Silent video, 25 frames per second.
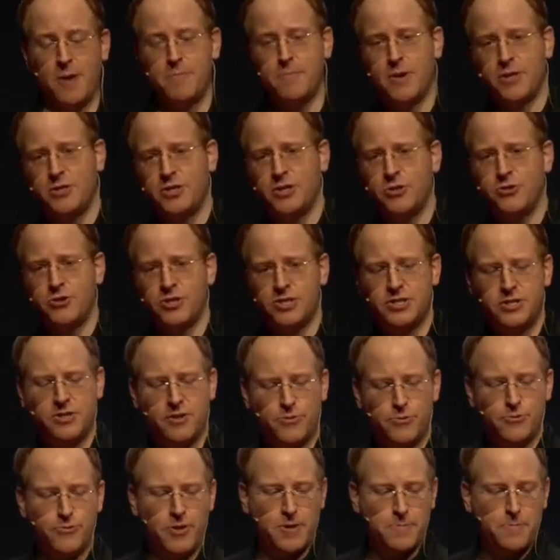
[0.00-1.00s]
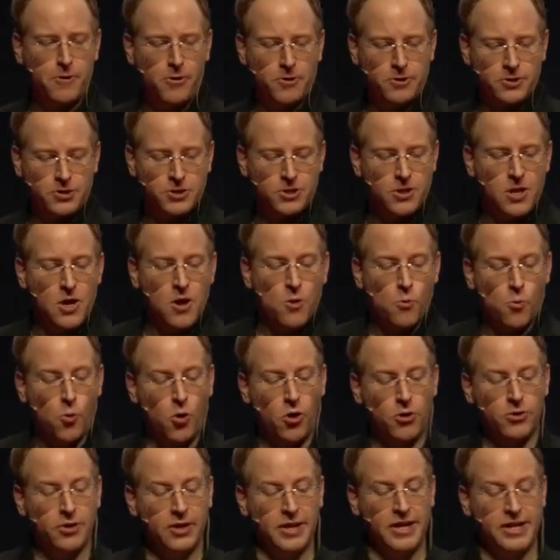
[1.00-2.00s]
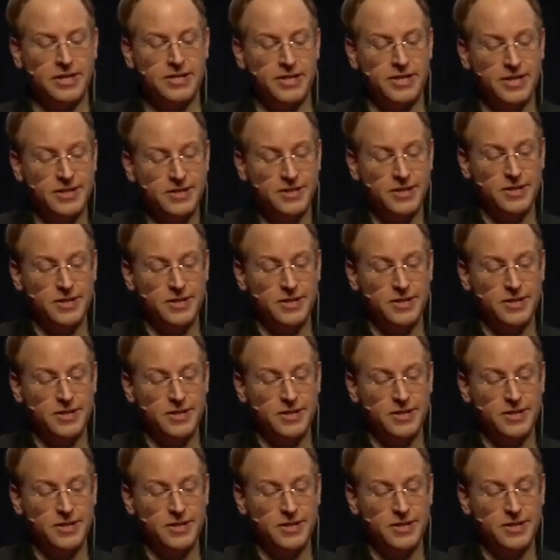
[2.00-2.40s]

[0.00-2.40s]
most interested in 3 points. One is this